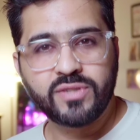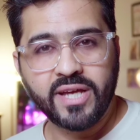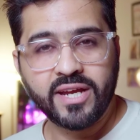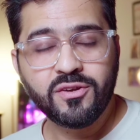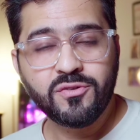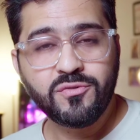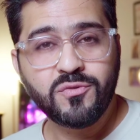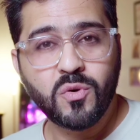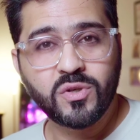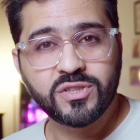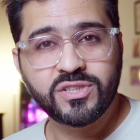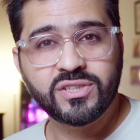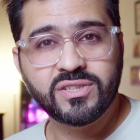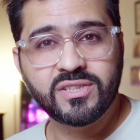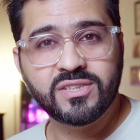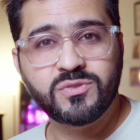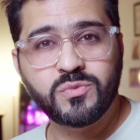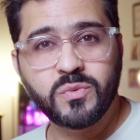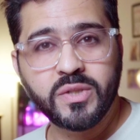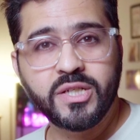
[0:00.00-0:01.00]
thank you for watching
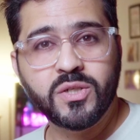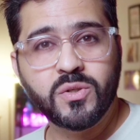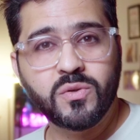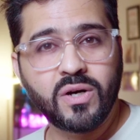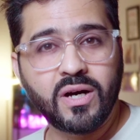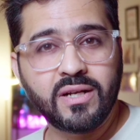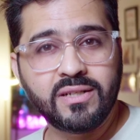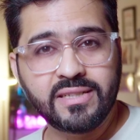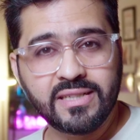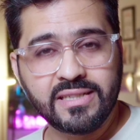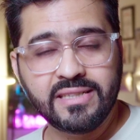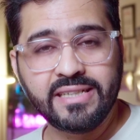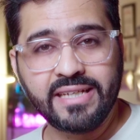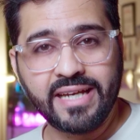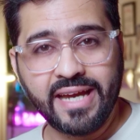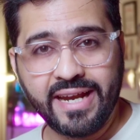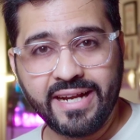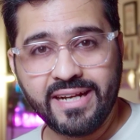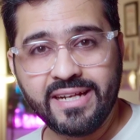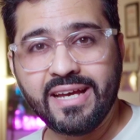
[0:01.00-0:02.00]
this video until the
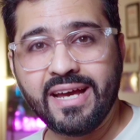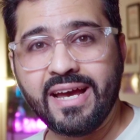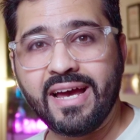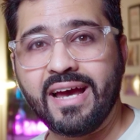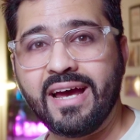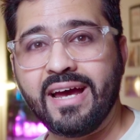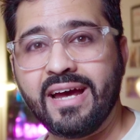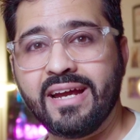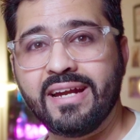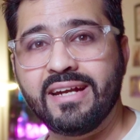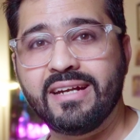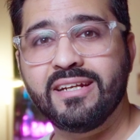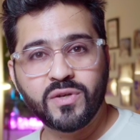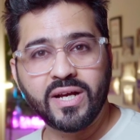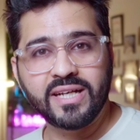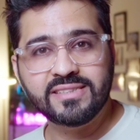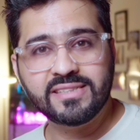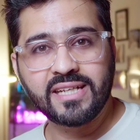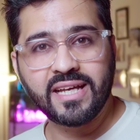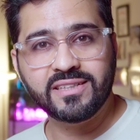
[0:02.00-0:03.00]
end, and if you
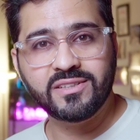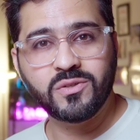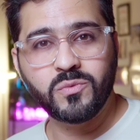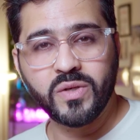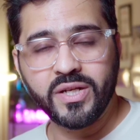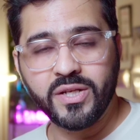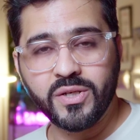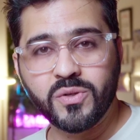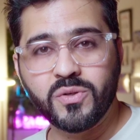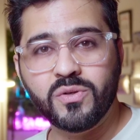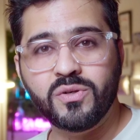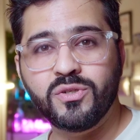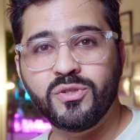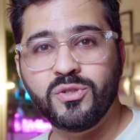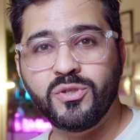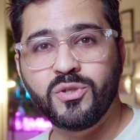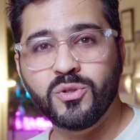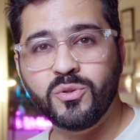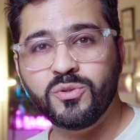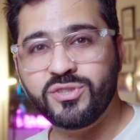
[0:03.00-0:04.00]
guys like the video,
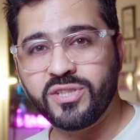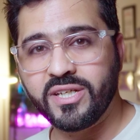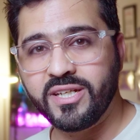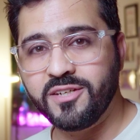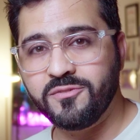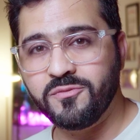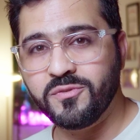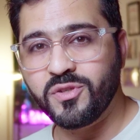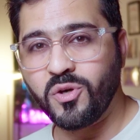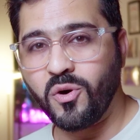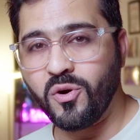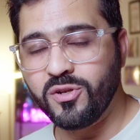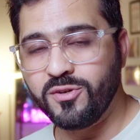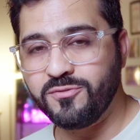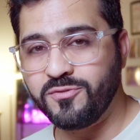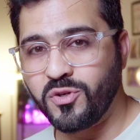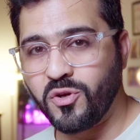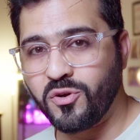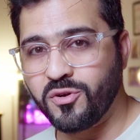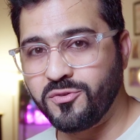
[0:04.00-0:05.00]
do share it with all your
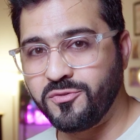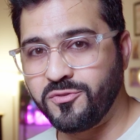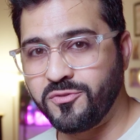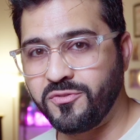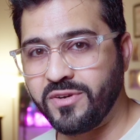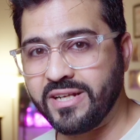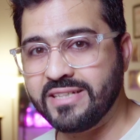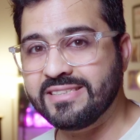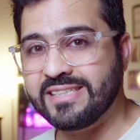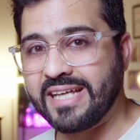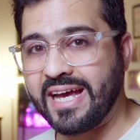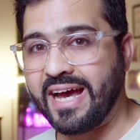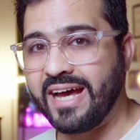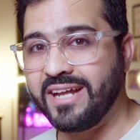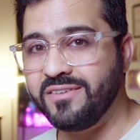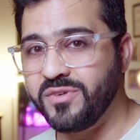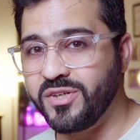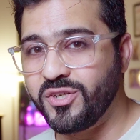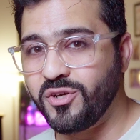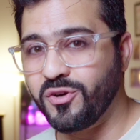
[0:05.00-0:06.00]
photographer friends
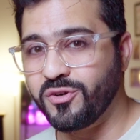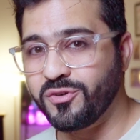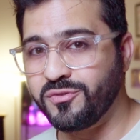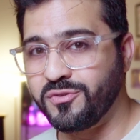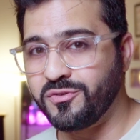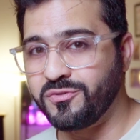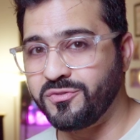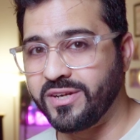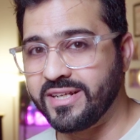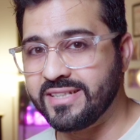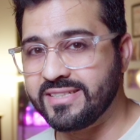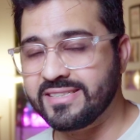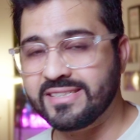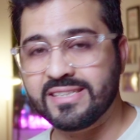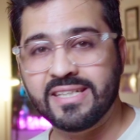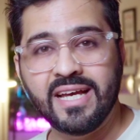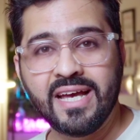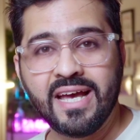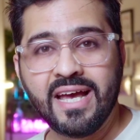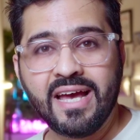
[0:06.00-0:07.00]
and videographer friends,
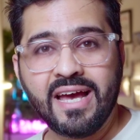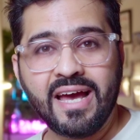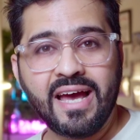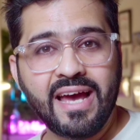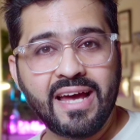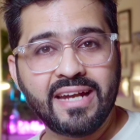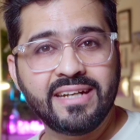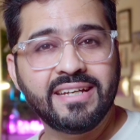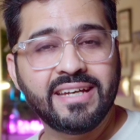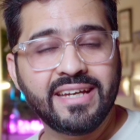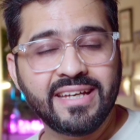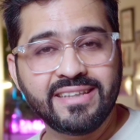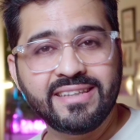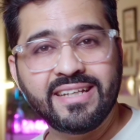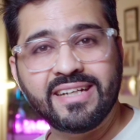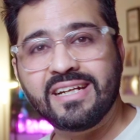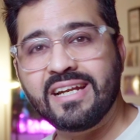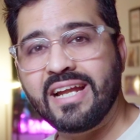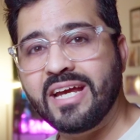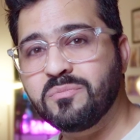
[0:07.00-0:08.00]
and hit
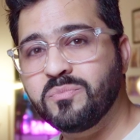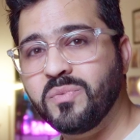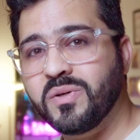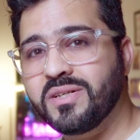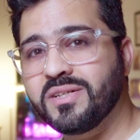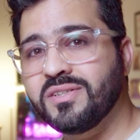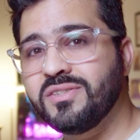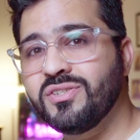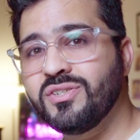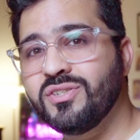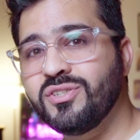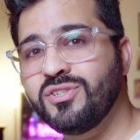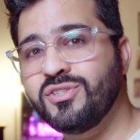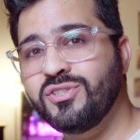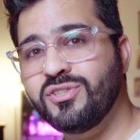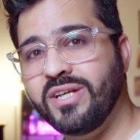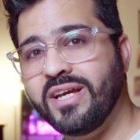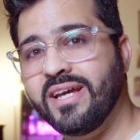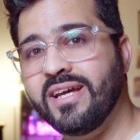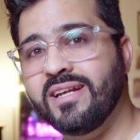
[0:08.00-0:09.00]
that like button,
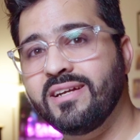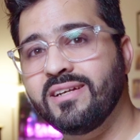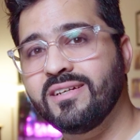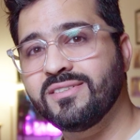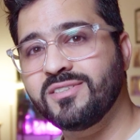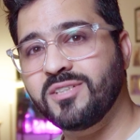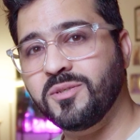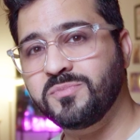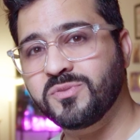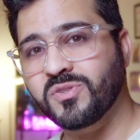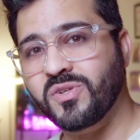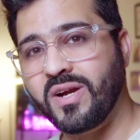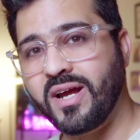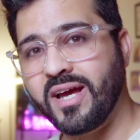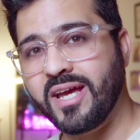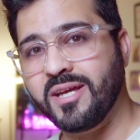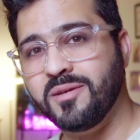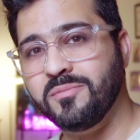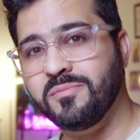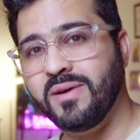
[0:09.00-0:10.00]
share,
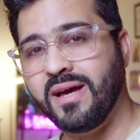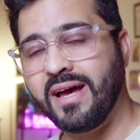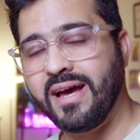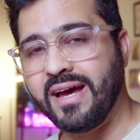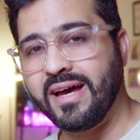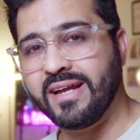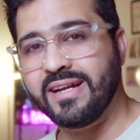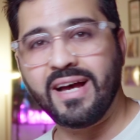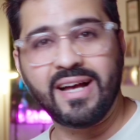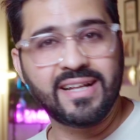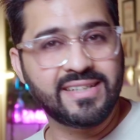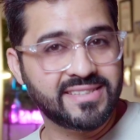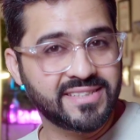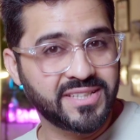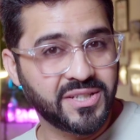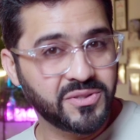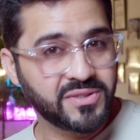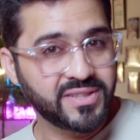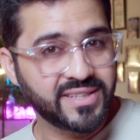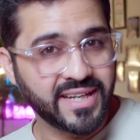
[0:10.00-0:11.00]
subscribe, and I'll
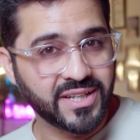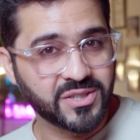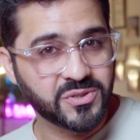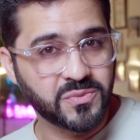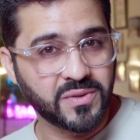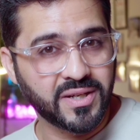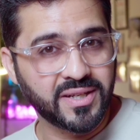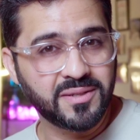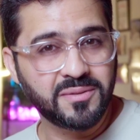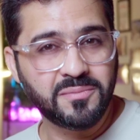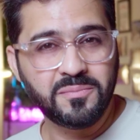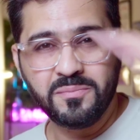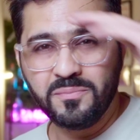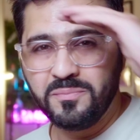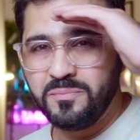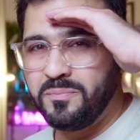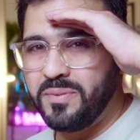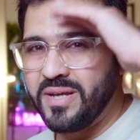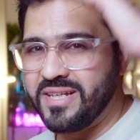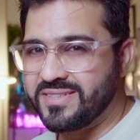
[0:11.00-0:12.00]
see you in the next one.
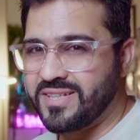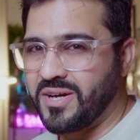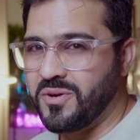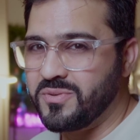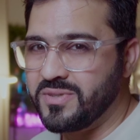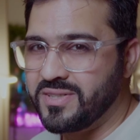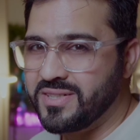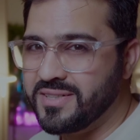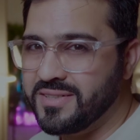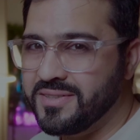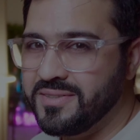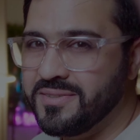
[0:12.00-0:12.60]
Peace out.